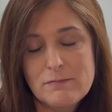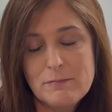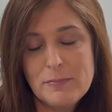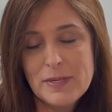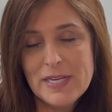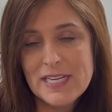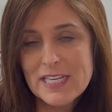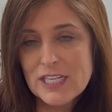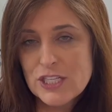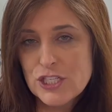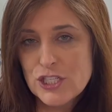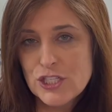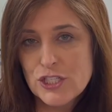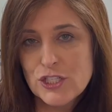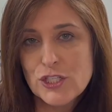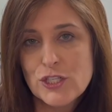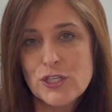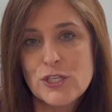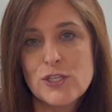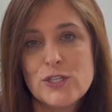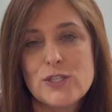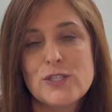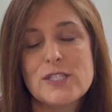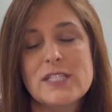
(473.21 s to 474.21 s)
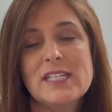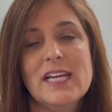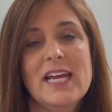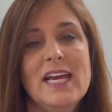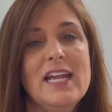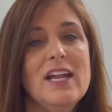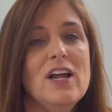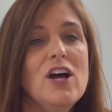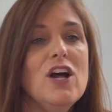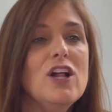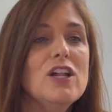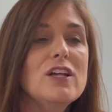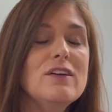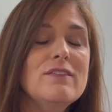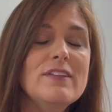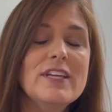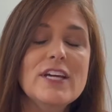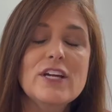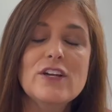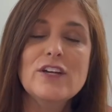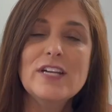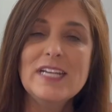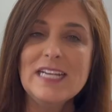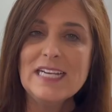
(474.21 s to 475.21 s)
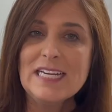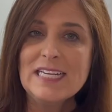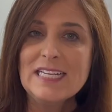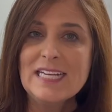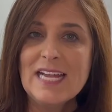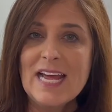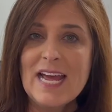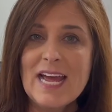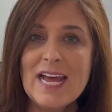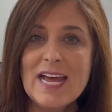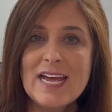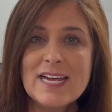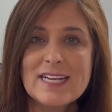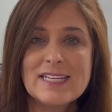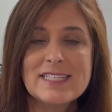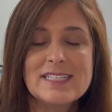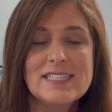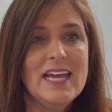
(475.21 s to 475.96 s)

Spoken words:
pictures and all of their knickknacks